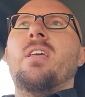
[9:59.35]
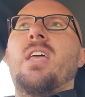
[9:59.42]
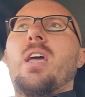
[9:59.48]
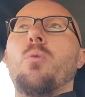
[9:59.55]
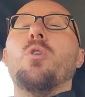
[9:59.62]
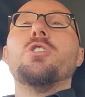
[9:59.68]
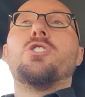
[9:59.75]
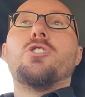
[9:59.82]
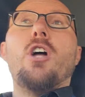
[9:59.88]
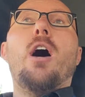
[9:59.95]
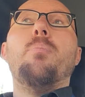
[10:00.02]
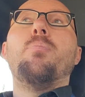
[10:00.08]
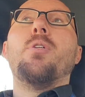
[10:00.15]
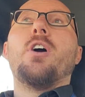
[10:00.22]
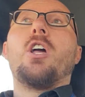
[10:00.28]
it would
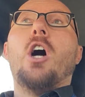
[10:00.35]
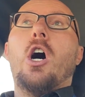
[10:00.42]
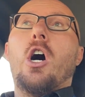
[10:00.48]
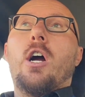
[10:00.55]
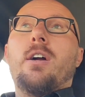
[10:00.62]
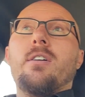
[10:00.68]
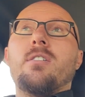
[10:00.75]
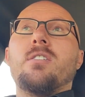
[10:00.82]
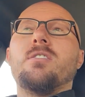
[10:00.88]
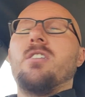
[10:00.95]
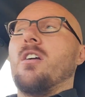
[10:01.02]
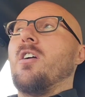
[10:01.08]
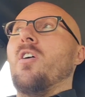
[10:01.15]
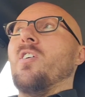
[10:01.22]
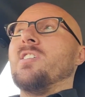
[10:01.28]
stop the car, because
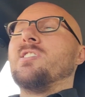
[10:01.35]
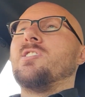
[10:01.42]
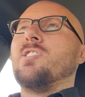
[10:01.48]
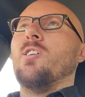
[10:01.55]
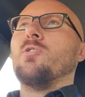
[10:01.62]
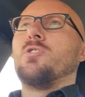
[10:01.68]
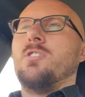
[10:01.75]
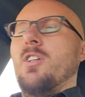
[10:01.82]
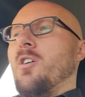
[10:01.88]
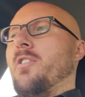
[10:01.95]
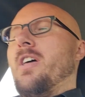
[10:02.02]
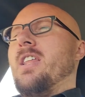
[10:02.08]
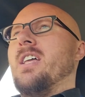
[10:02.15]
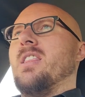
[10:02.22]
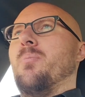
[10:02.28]
they're going so slow.
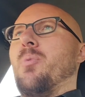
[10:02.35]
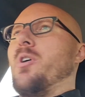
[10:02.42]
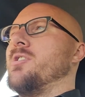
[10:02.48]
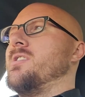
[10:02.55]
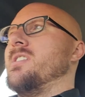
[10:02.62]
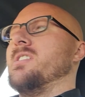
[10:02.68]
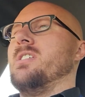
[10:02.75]
They'd hit the person's